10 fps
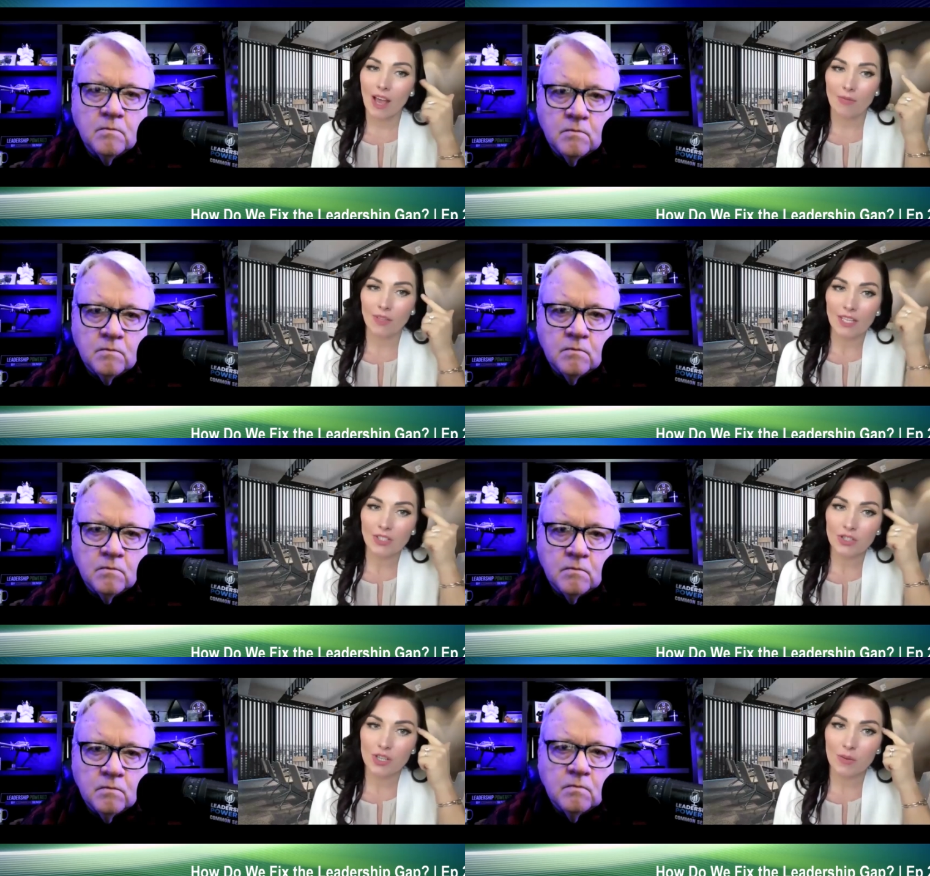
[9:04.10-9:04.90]
Speaker 1: that
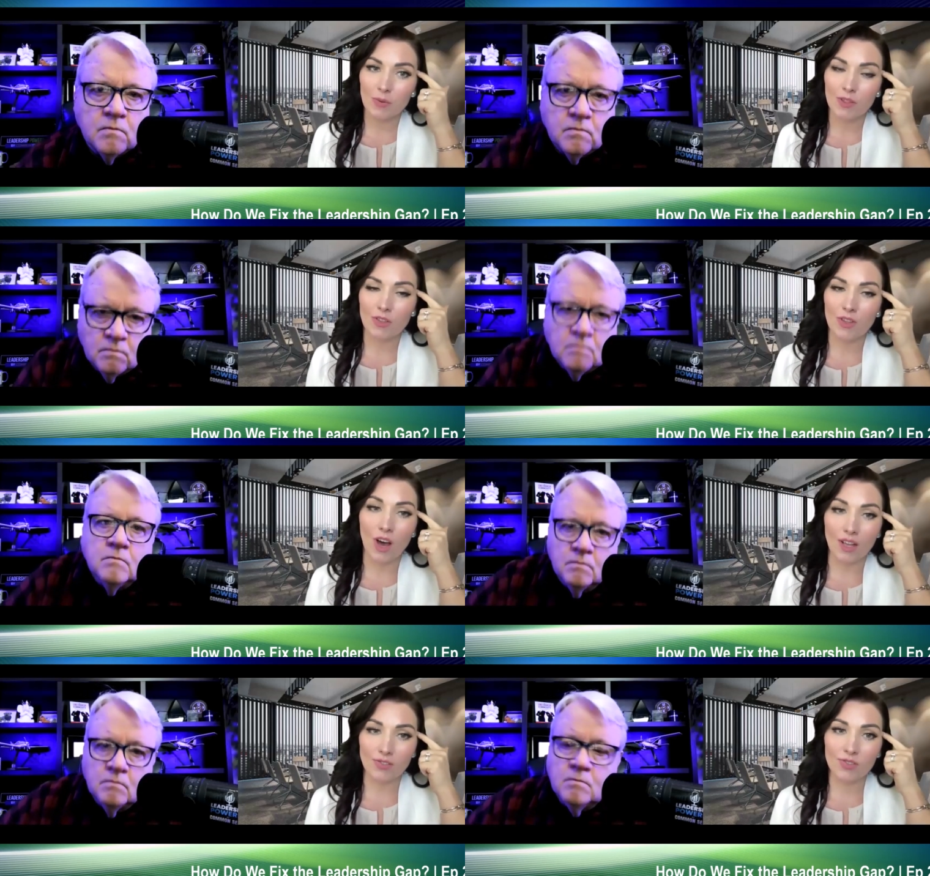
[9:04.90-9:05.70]
relationship with our
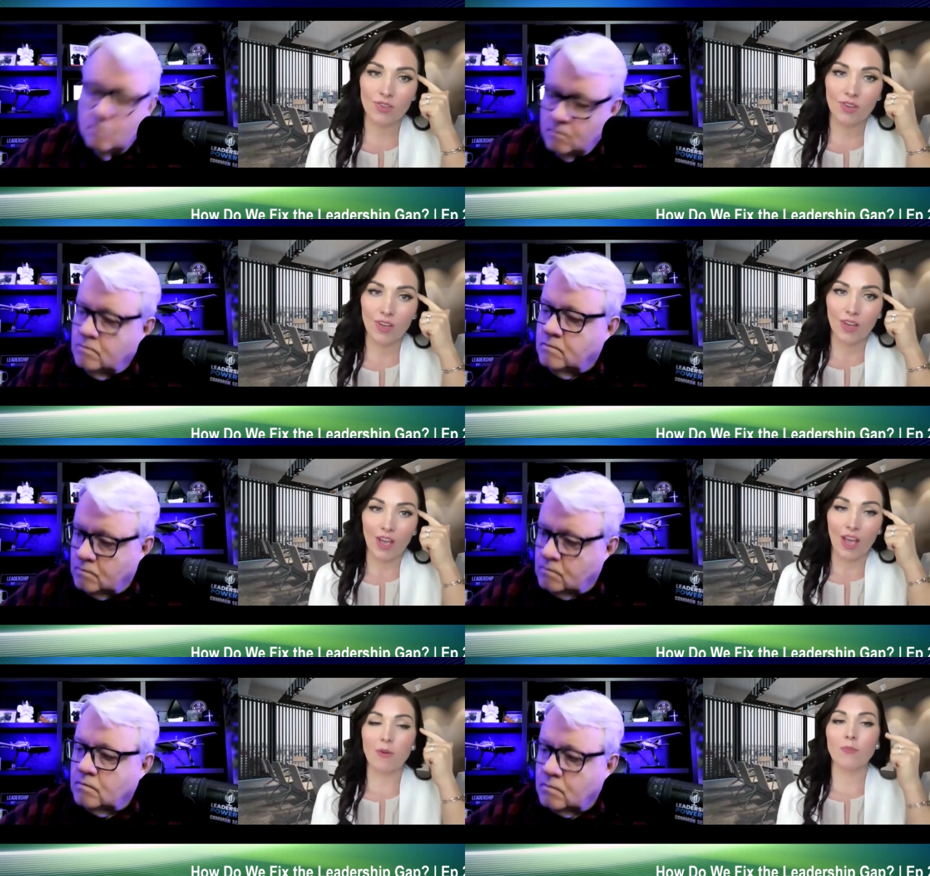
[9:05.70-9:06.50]
thoughts.
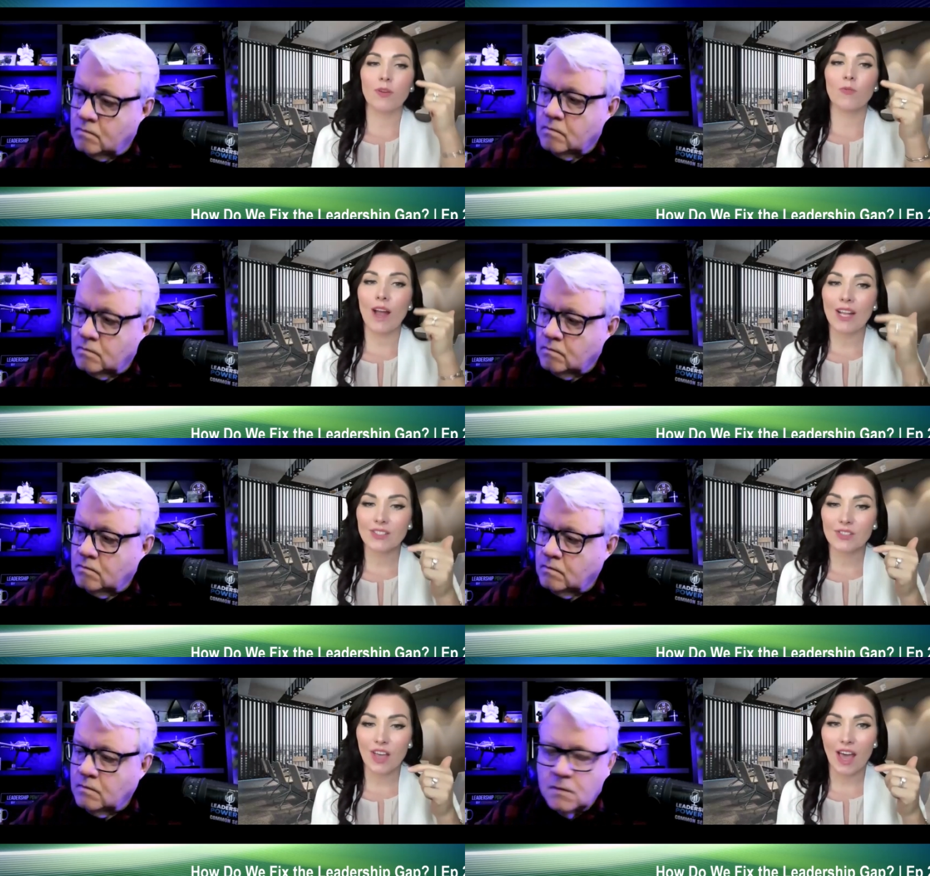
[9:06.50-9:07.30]
And when we
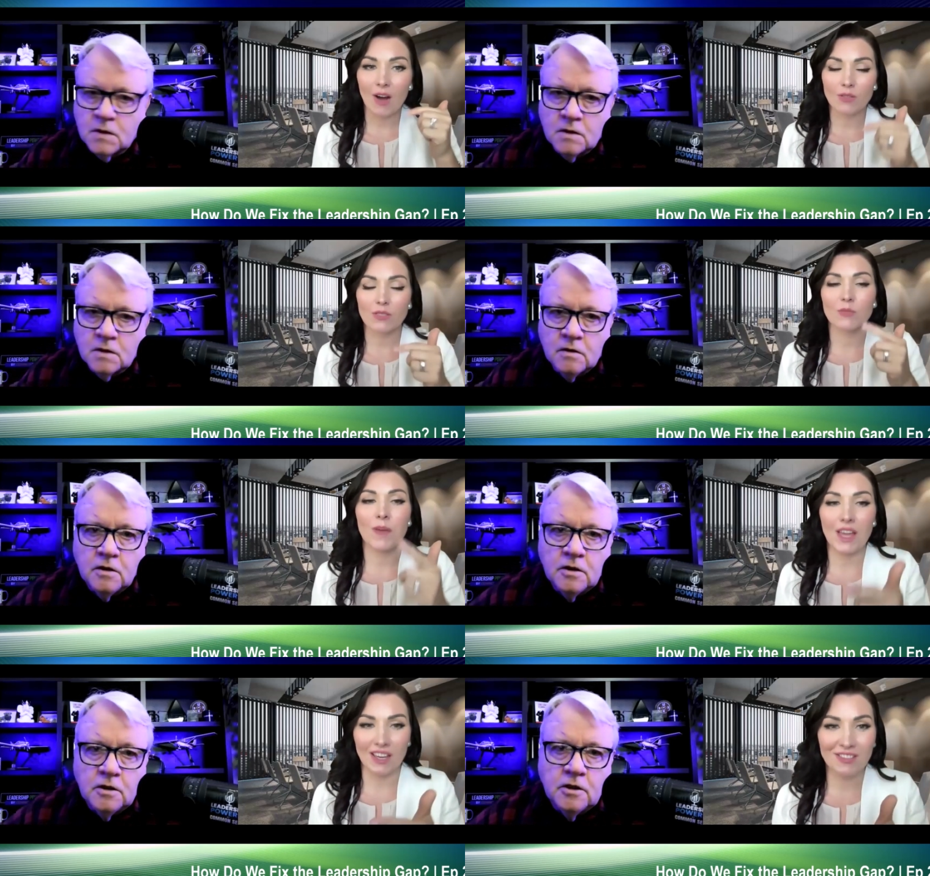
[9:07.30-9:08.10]
rent out
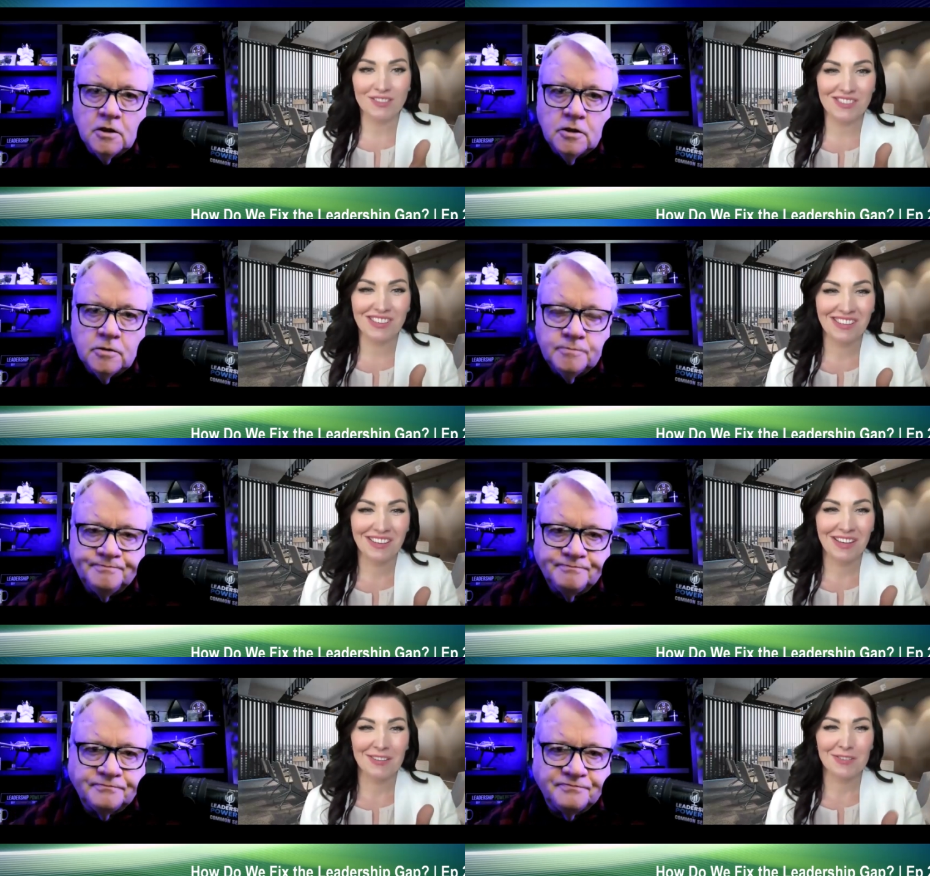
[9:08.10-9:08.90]
space
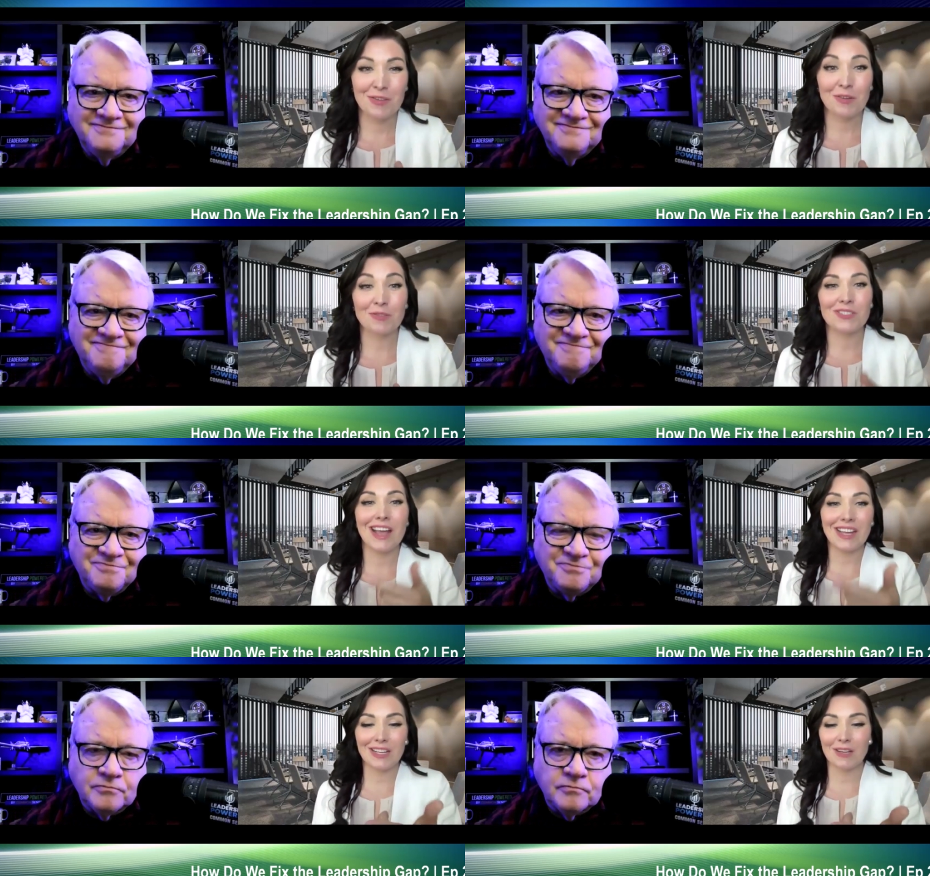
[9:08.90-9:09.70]
to those
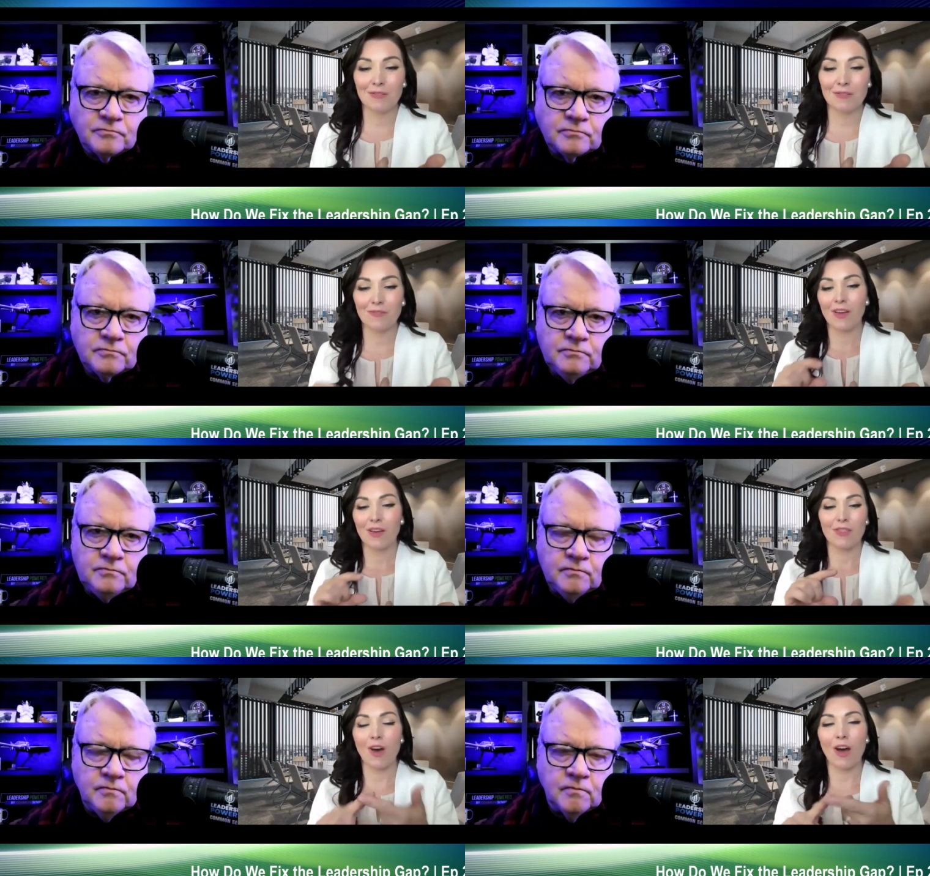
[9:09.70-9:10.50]
negative
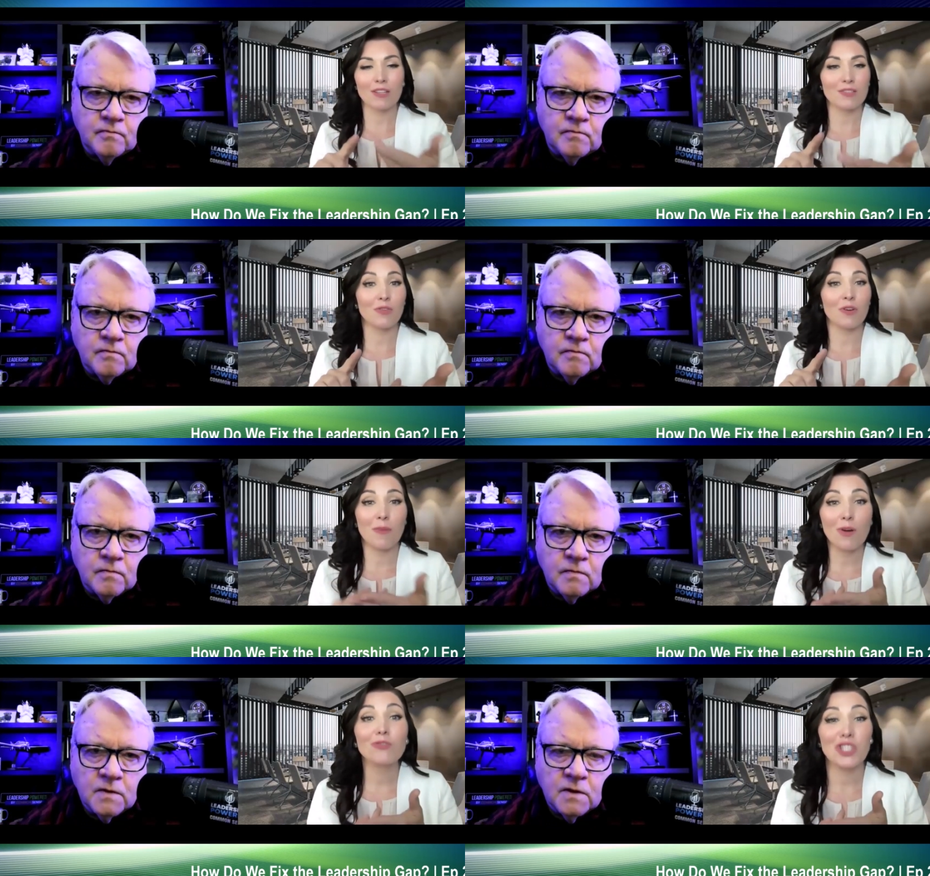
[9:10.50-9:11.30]
thoughts or
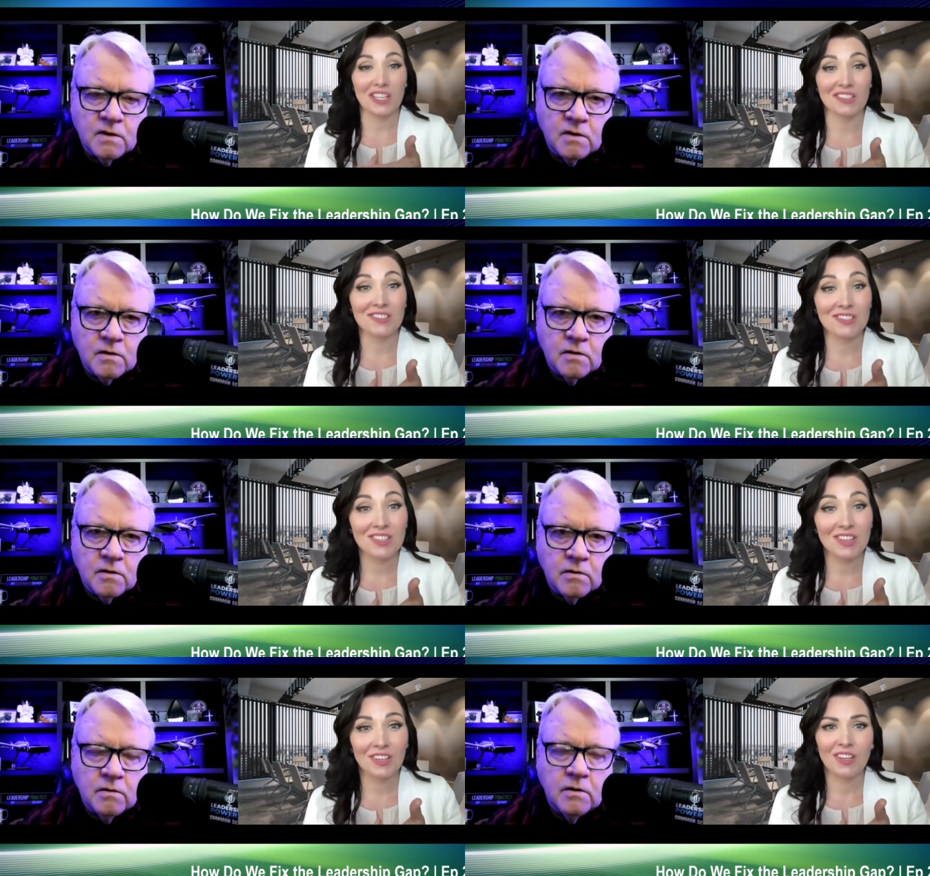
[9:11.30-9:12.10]

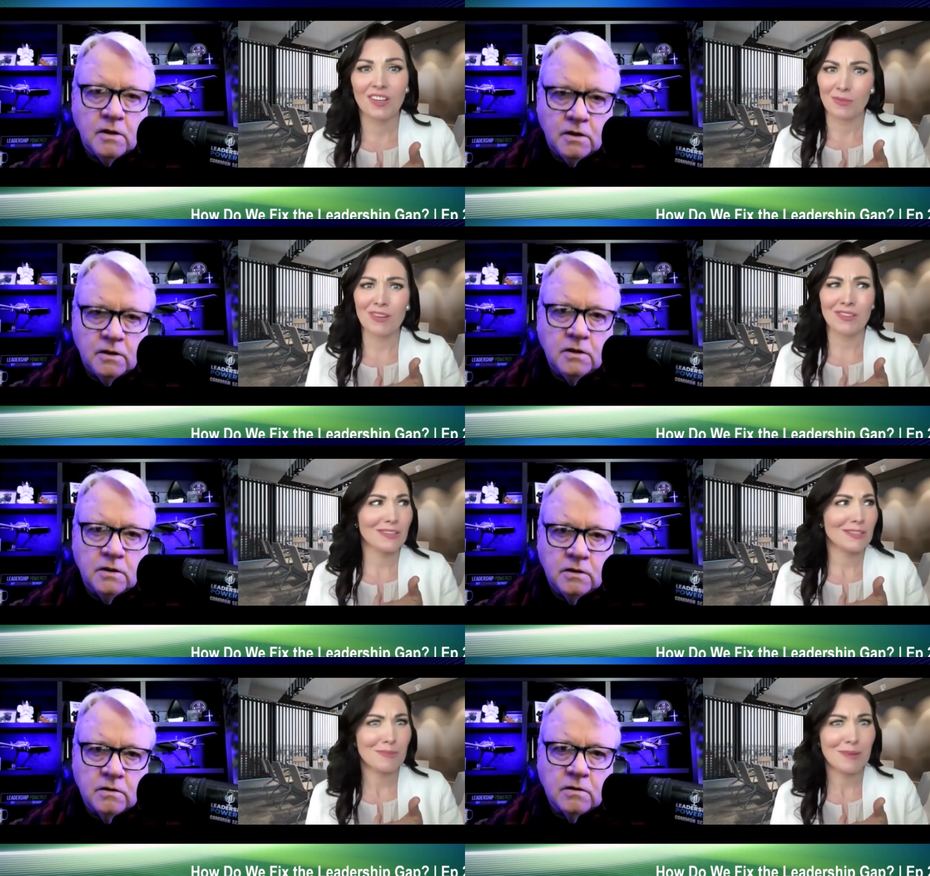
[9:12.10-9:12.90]
emotions, well,
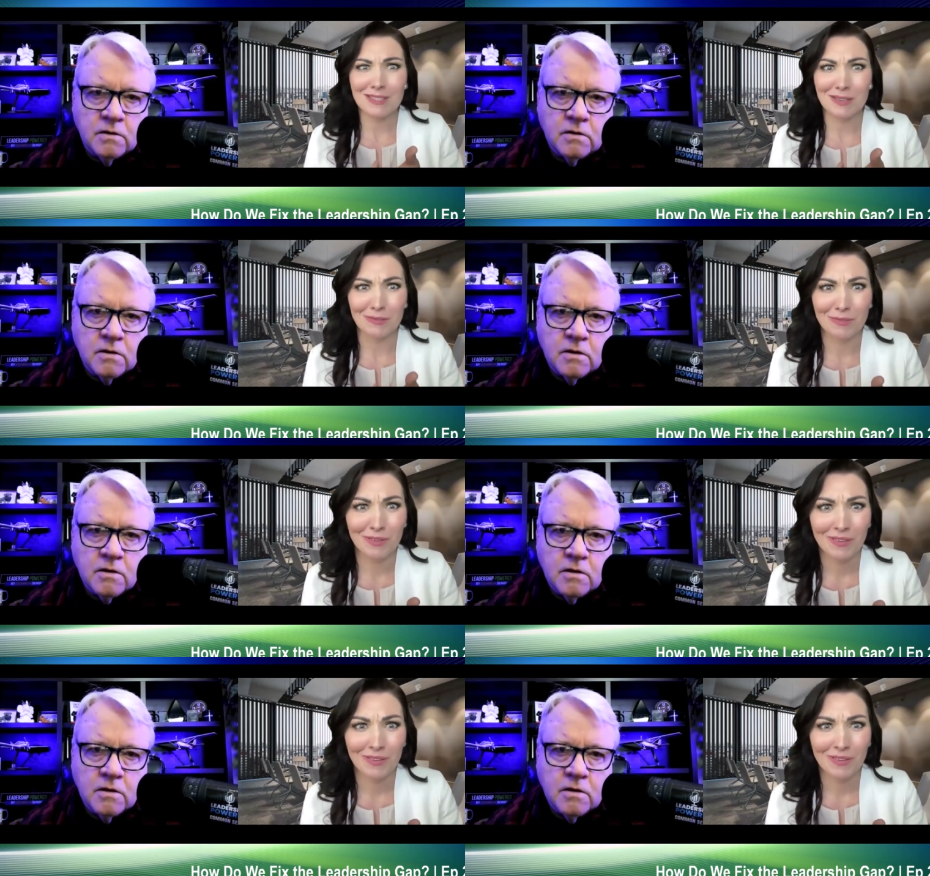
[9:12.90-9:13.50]
they're expensive.